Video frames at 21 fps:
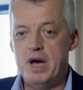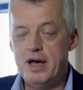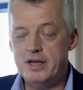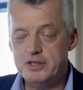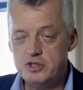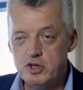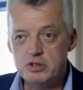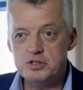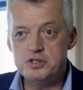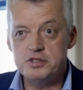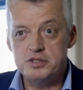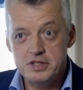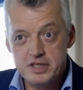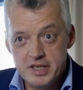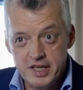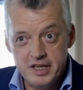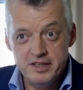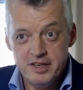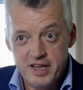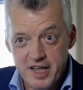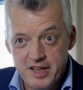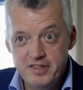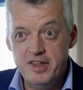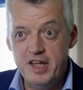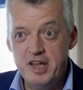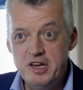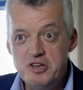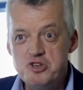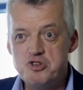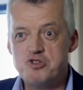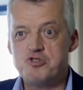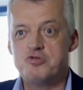paradox in, in the
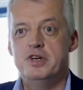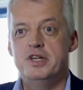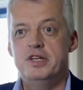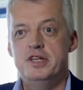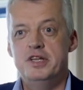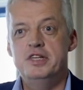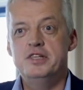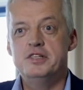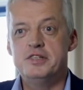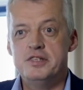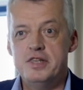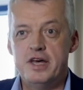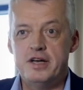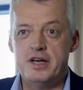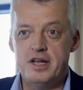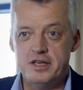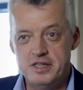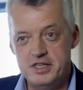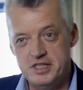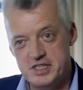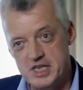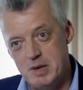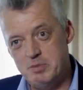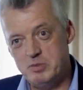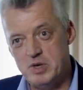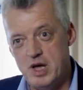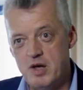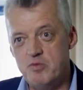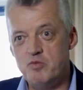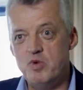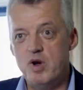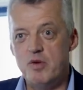industry is that at the same
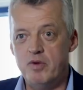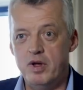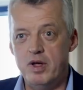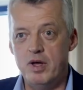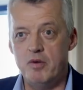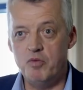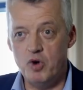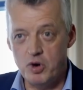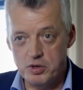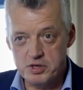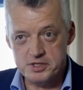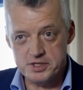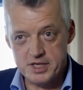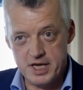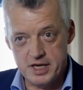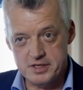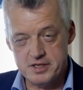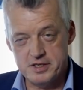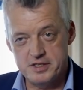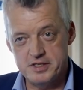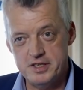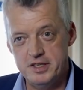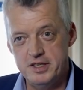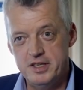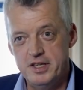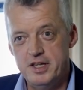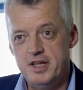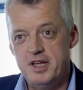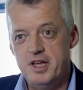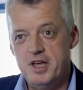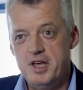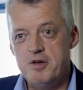time where we have water scarcity,
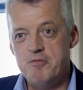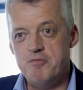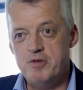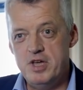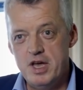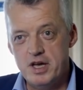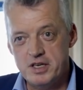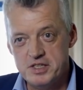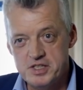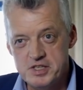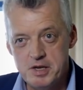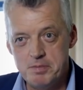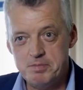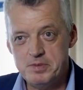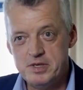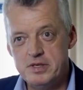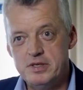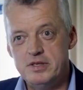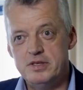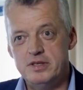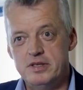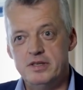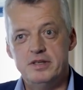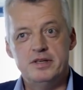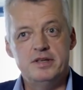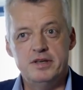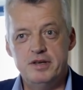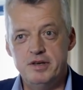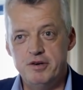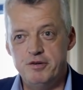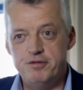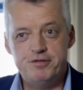we accept
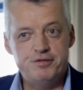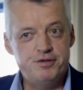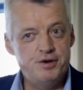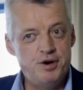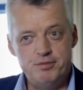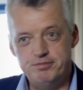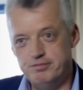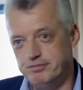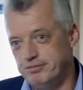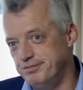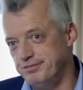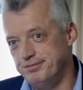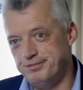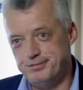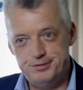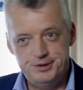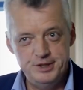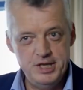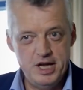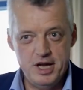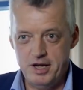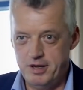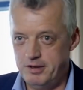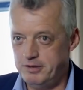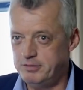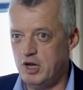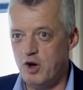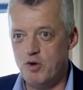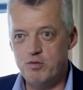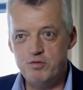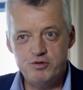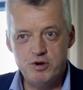uh, from, yeah,
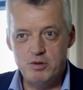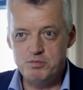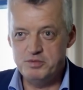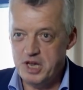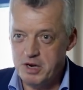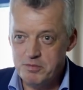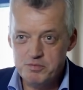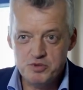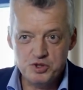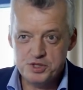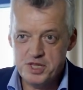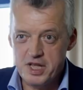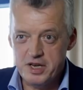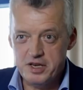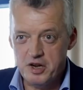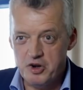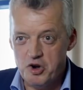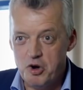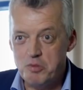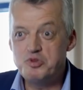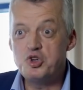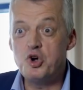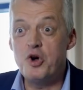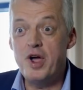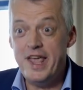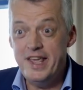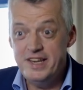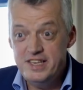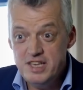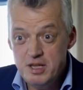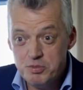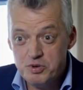down from ten percent and up to
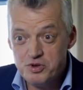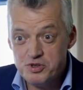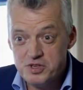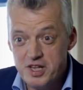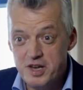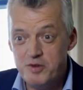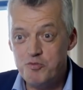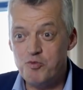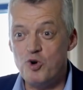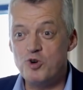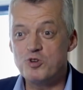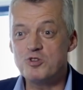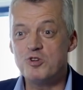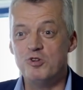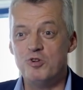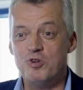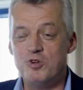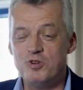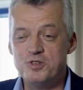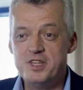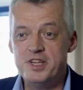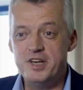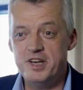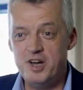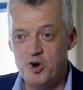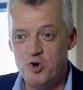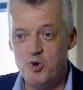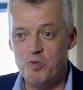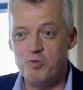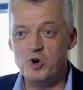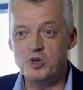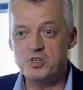eighty percent water loss in
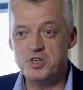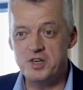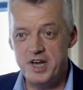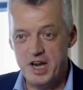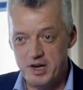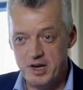our water